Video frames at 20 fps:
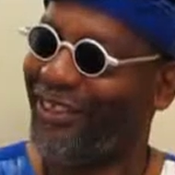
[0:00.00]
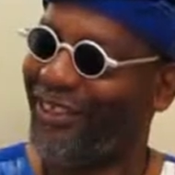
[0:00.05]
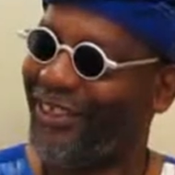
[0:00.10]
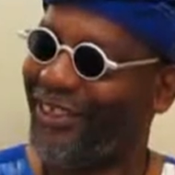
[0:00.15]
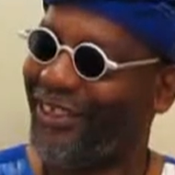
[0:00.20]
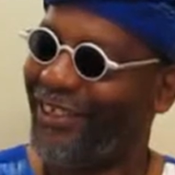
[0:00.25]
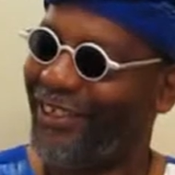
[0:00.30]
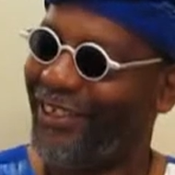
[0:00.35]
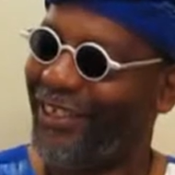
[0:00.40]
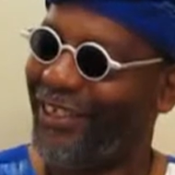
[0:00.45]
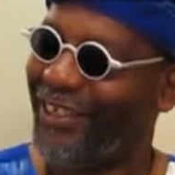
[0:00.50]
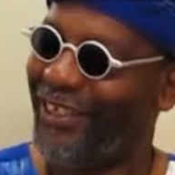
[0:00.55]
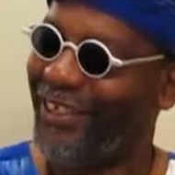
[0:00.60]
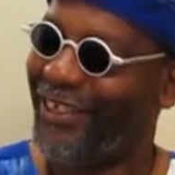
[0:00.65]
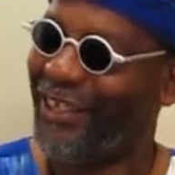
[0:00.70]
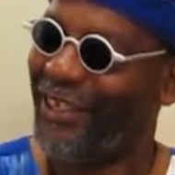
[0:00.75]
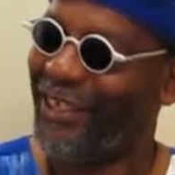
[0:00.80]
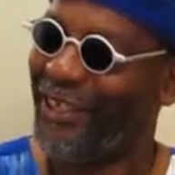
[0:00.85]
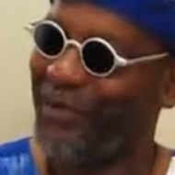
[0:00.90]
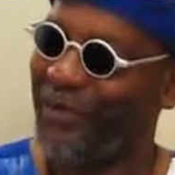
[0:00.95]

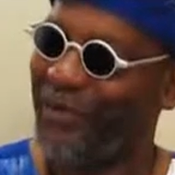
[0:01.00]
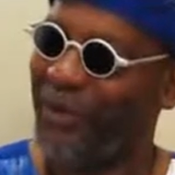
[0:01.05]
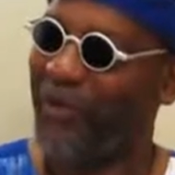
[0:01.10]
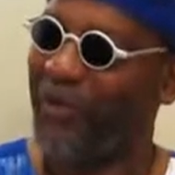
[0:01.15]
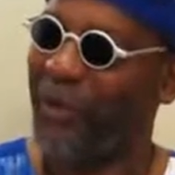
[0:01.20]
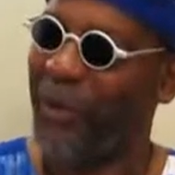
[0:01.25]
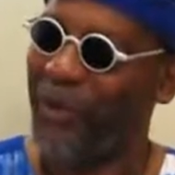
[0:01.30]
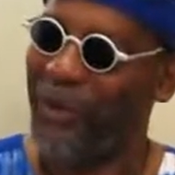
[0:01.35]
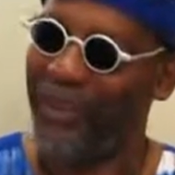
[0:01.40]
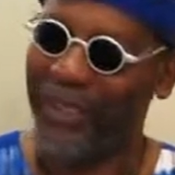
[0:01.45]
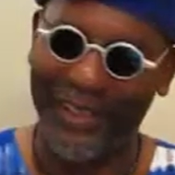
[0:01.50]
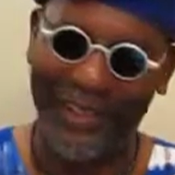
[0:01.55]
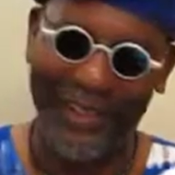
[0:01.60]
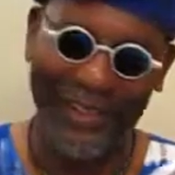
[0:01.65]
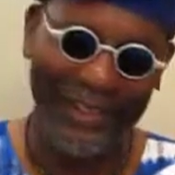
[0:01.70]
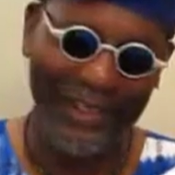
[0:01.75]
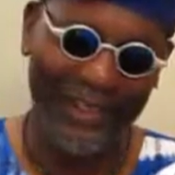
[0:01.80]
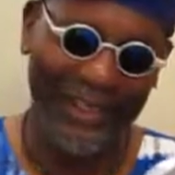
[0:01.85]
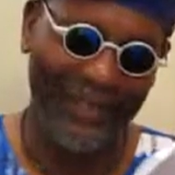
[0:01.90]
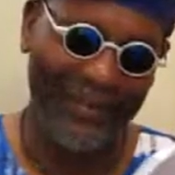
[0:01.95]
It's promoted, you
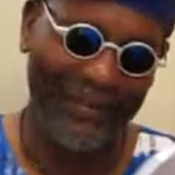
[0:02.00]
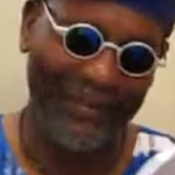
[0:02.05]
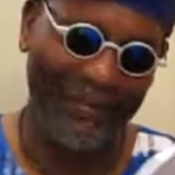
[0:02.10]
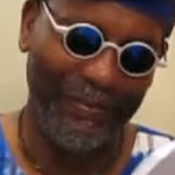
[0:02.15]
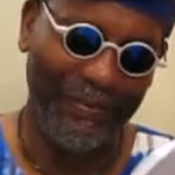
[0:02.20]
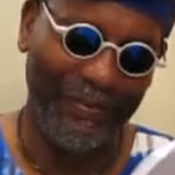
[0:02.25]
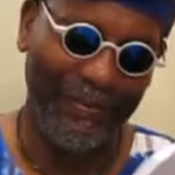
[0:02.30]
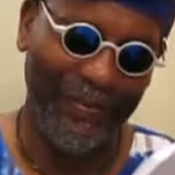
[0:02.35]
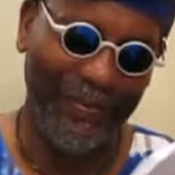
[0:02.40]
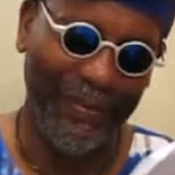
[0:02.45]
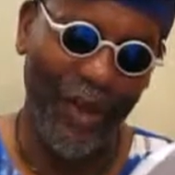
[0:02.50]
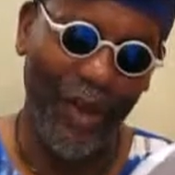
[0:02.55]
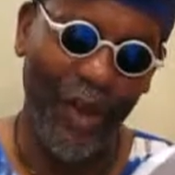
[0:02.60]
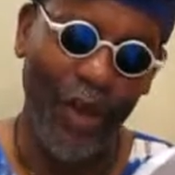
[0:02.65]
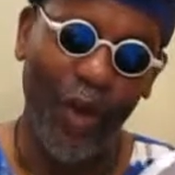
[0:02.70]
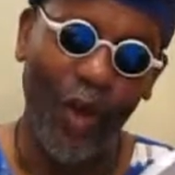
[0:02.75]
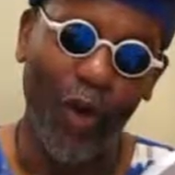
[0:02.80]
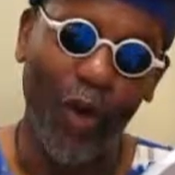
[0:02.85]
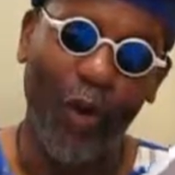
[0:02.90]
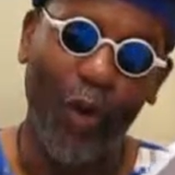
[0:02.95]
see.
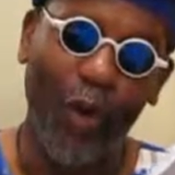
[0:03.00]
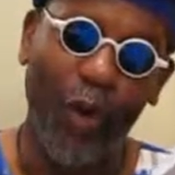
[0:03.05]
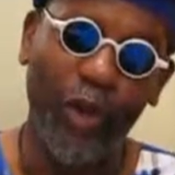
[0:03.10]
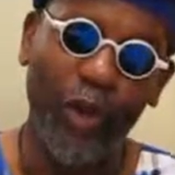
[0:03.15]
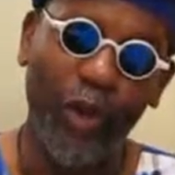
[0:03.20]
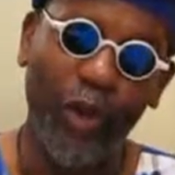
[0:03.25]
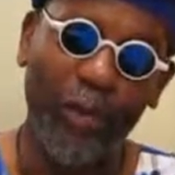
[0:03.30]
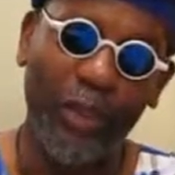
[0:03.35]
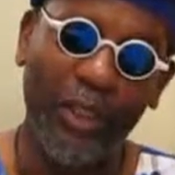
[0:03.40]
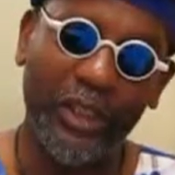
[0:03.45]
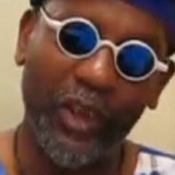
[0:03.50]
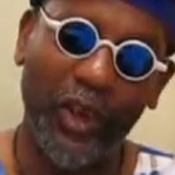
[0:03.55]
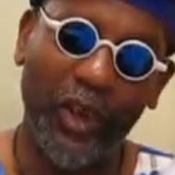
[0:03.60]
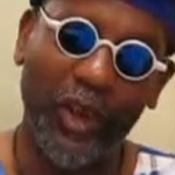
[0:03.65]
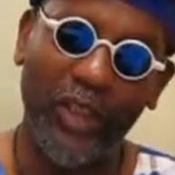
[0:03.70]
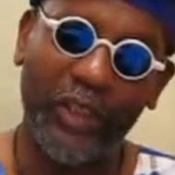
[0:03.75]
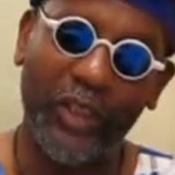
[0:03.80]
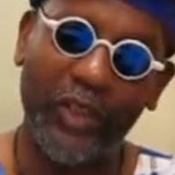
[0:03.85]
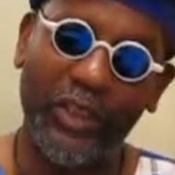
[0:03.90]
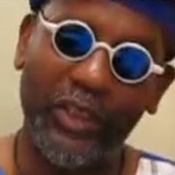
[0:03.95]
Mm-hmm. All humans
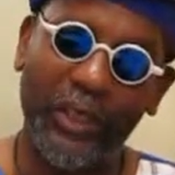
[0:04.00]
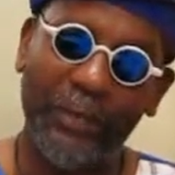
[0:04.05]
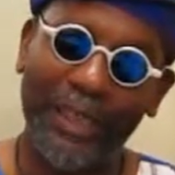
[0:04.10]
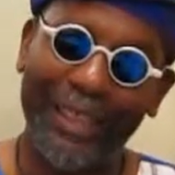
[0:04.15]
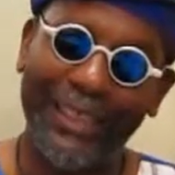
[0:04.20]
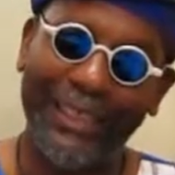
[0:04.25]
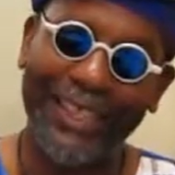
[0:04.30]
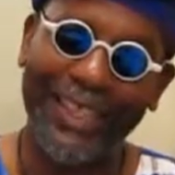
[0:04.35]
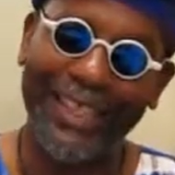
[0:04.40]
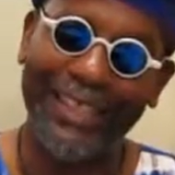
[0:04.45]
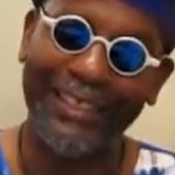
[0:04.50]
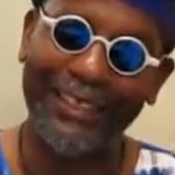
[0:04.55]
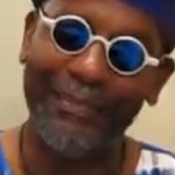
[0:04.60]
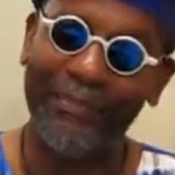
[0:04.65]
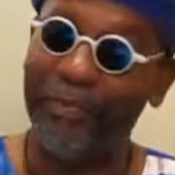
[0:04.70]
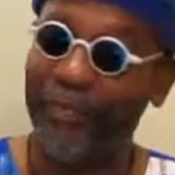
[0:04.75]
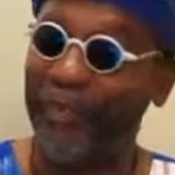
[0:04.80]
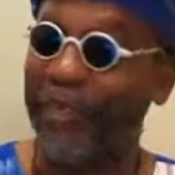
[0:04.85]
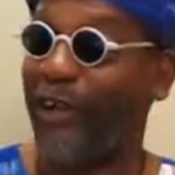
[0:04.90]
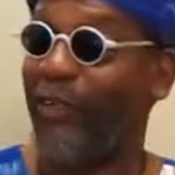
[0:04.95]
are, to some extent,
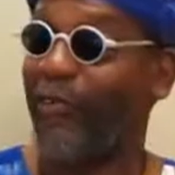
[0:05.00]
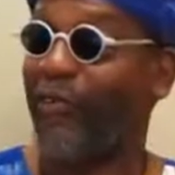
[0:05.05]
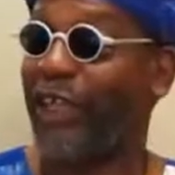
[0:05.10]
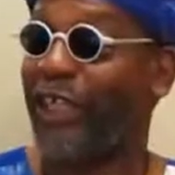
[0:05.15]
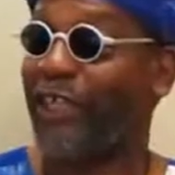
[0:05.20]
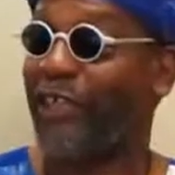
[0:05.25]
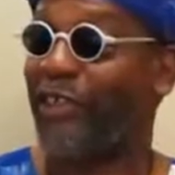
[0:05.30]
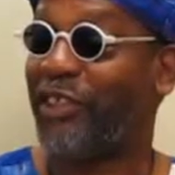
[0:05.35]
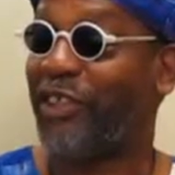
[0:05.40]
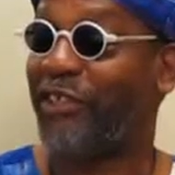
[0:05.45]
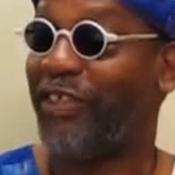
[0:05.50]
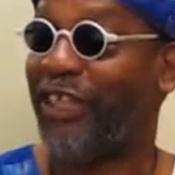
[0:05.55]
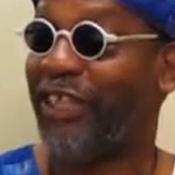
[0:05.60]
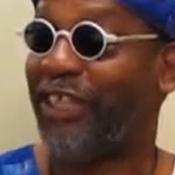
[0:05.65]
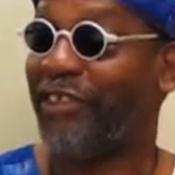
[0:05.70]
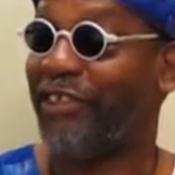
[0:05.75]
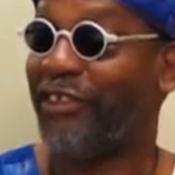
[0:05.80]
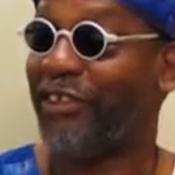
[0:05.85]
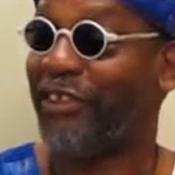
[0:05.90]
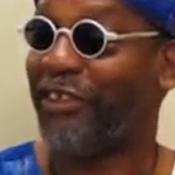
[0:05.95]
rectal
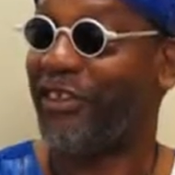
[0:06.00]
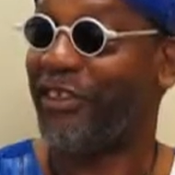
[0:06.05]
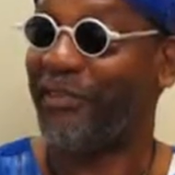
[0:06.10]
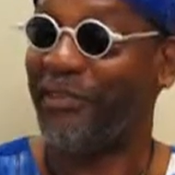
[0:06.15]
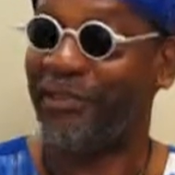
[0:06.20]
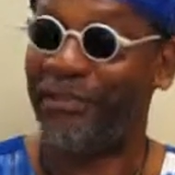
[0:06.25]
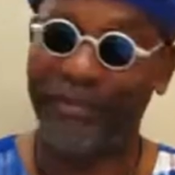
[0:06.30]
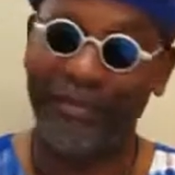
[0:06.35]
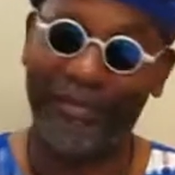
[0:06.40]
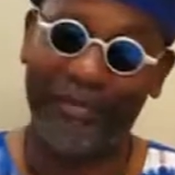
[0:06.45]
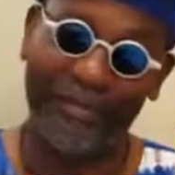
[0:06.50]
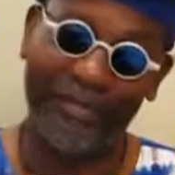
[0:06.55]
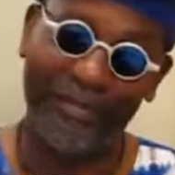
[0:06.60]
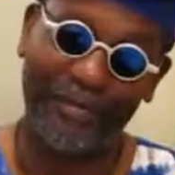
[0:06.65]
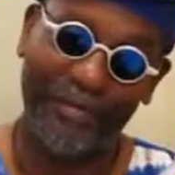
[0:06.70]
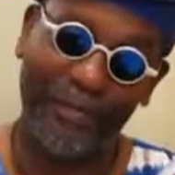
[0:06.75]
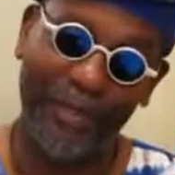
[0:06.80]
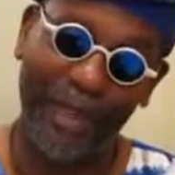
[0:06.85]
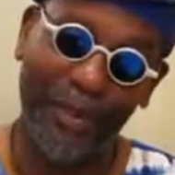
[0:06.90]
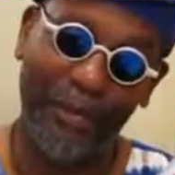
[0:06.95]
sphincters.
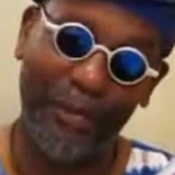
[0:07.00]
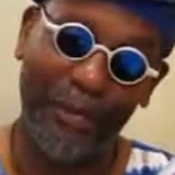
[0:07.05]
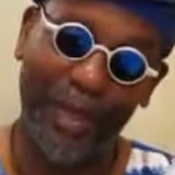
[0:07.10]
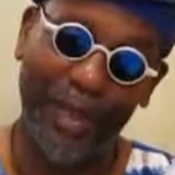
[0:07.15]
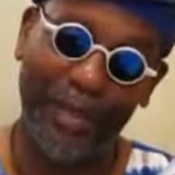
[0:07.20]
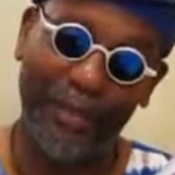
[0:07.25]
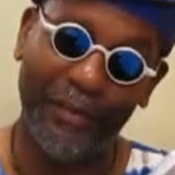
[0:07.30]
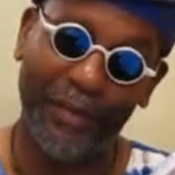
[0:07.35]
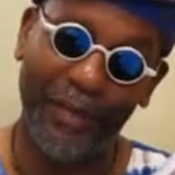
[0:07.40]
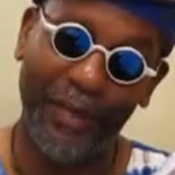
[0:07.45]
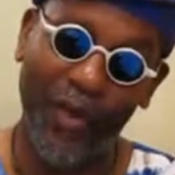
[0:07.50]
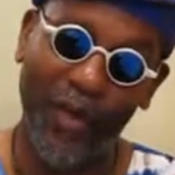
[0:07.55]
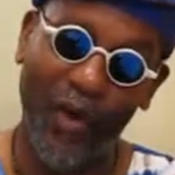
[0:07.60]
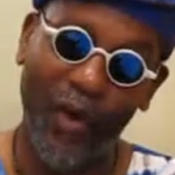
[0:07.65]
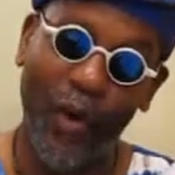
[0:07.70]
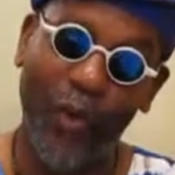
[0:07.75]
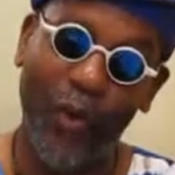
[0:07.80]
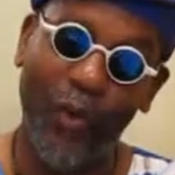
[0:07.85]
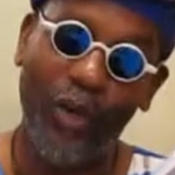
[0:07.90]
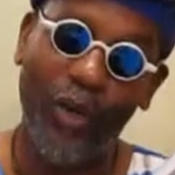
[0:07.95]
But
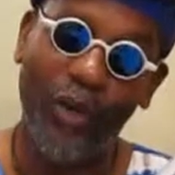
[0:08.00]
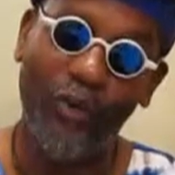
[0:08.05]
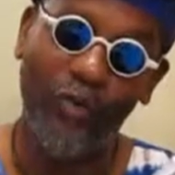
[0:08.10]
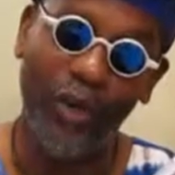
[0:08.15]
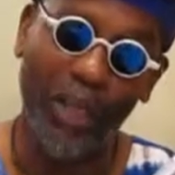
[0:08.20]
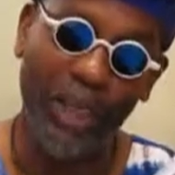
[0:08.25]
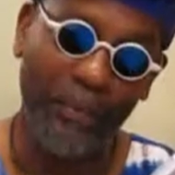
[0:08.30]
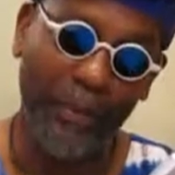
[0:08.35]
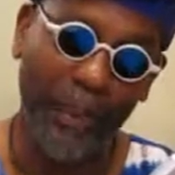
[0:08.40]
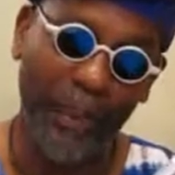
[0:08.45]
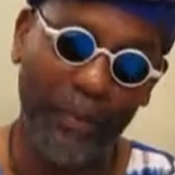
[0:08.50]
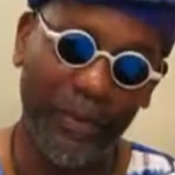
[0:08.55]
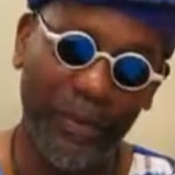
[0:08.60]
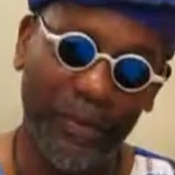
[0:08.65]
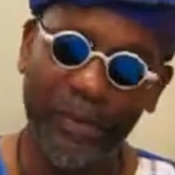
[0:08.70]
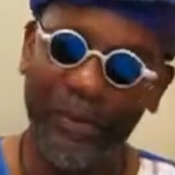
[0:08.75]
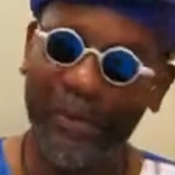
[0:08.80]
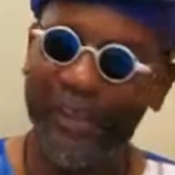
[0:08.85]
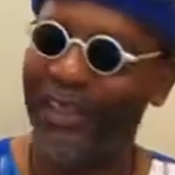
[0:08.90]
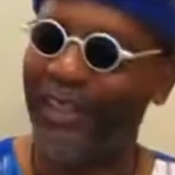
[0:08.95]
only rich
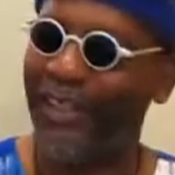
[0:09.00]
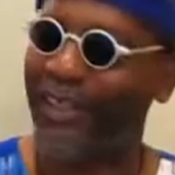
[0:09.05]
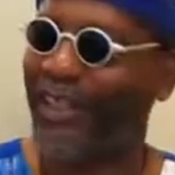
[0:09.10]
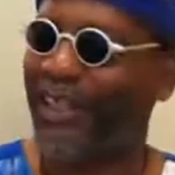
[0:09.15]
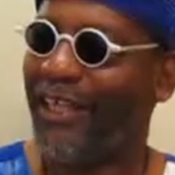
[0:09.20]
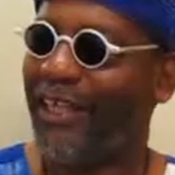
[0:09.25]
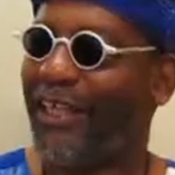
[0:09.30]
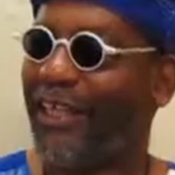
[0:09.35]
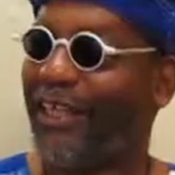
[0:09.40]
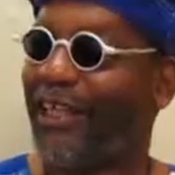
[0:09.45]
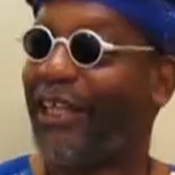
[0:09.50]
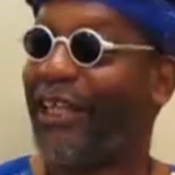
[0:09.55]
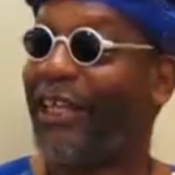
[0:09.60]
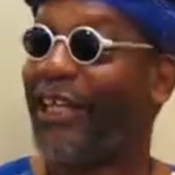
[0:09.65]
people can